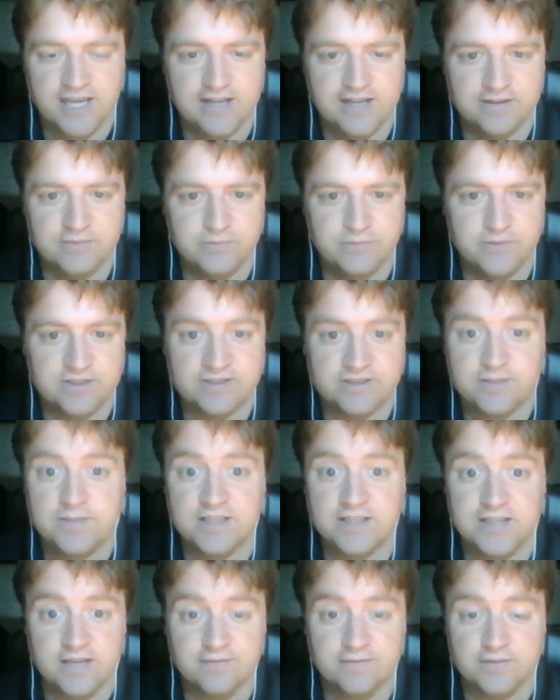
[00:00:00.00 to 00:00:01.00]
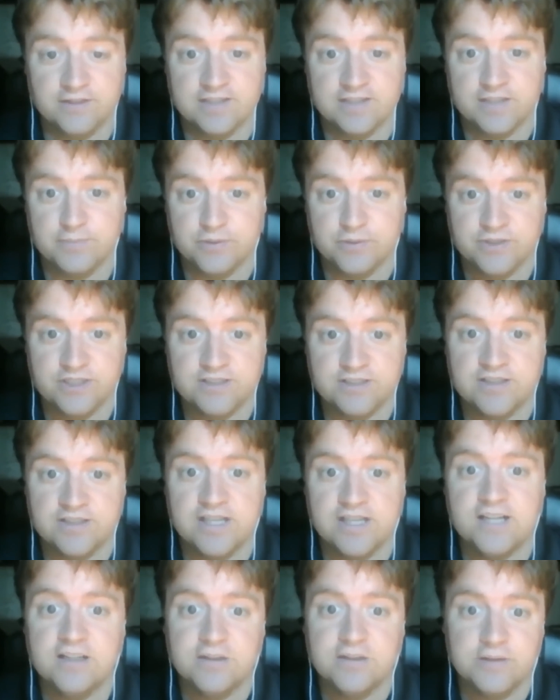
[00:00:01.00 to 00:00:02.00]
And with something like, for example, she's in
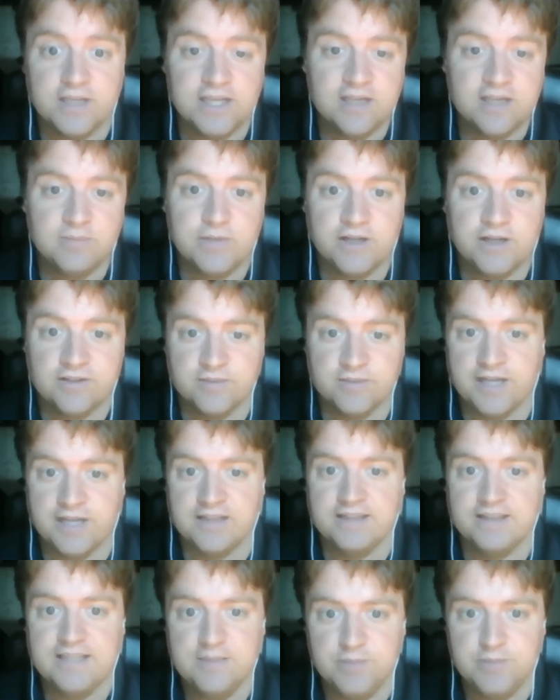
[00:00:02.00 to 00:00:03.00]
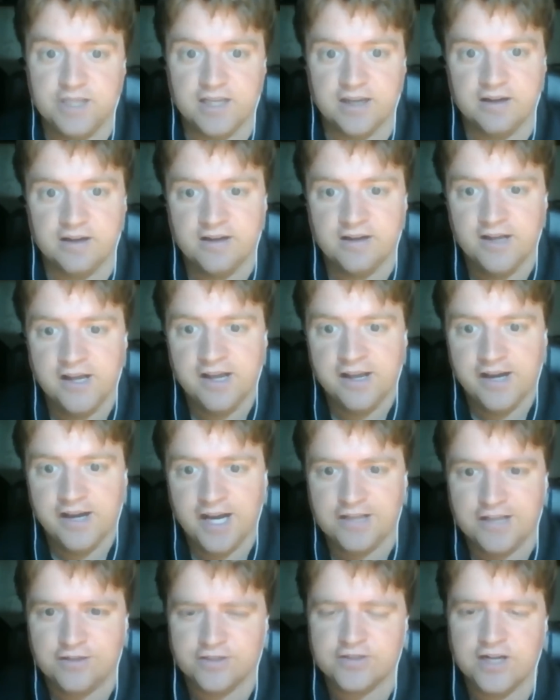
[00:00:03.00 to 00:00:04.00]
the Hillary emails about Libya,
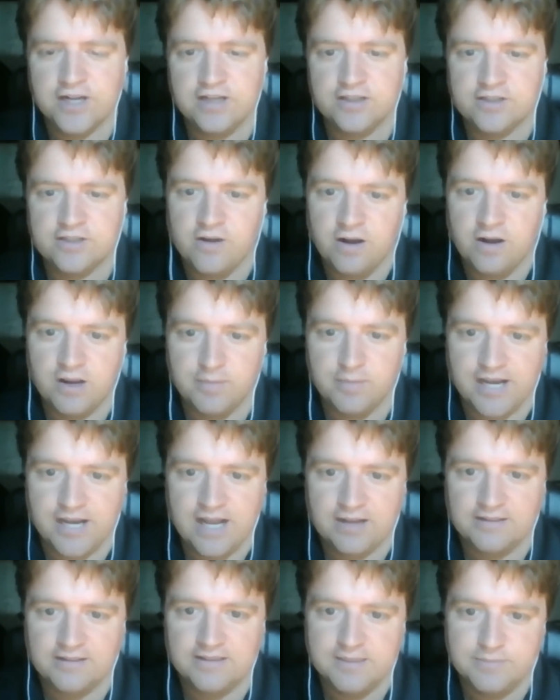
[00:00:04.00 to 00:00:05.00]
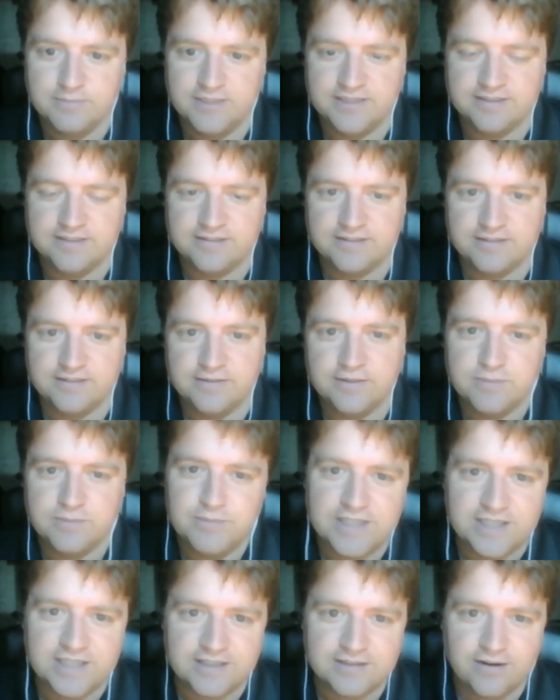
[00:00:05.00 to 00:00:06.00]
and they're trying to talk about how Libya
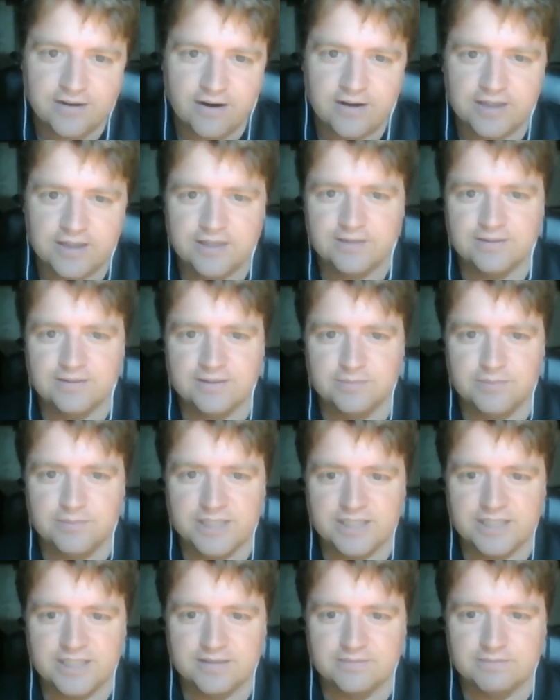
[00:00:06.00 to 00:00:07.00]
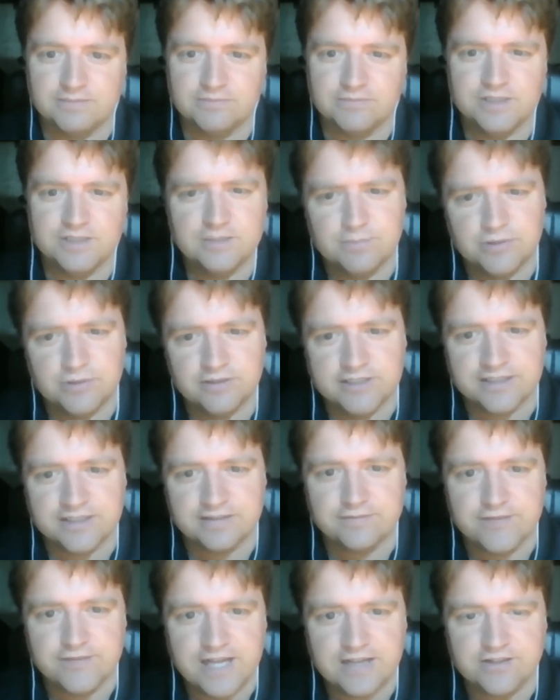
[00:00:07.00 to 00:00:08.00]
could be argued to be a liberal
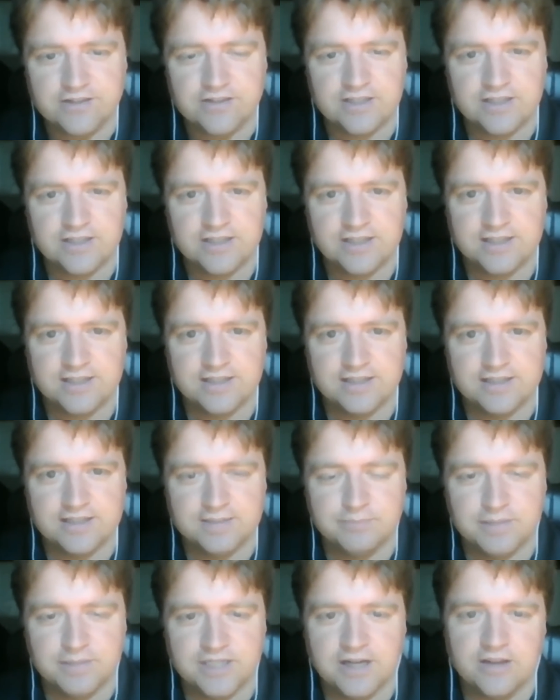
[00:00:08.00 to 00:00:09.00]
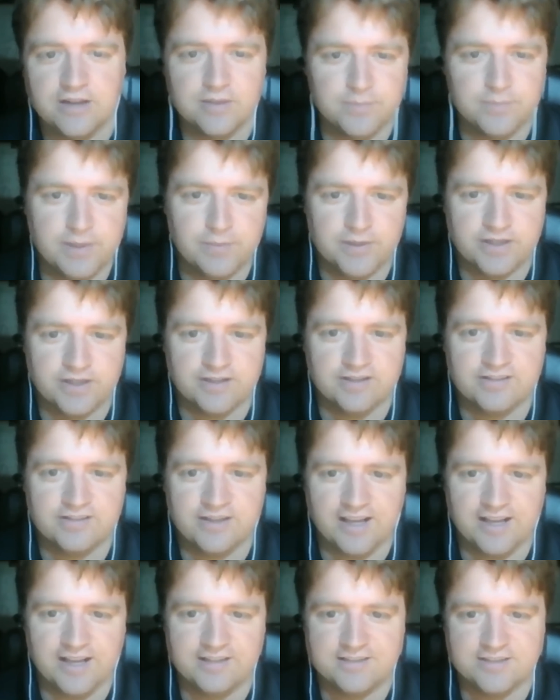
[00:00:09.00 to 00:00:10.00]
intervention, but other people are going to
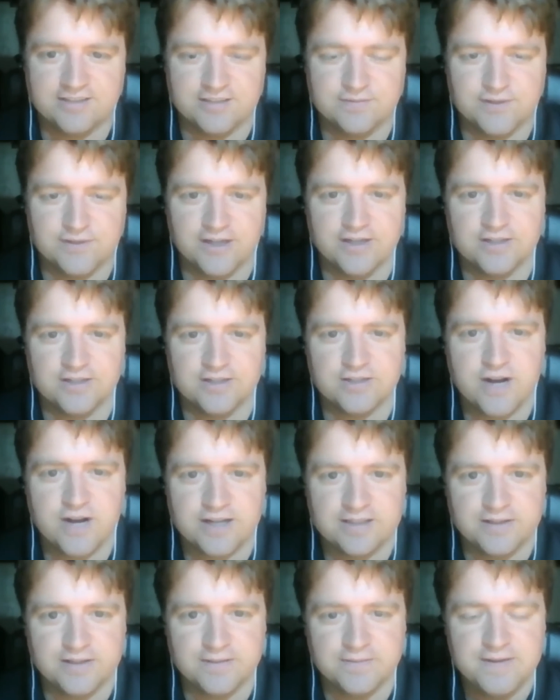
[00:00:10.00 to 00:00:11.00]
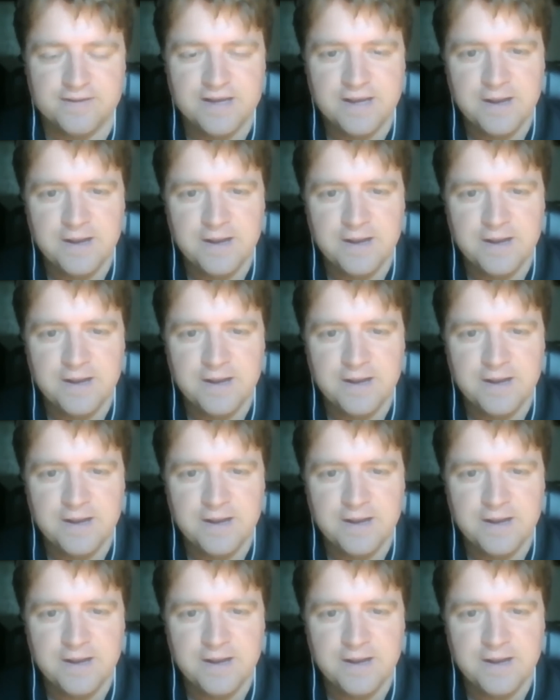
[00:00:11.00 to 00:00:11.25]
say it's just very destructive.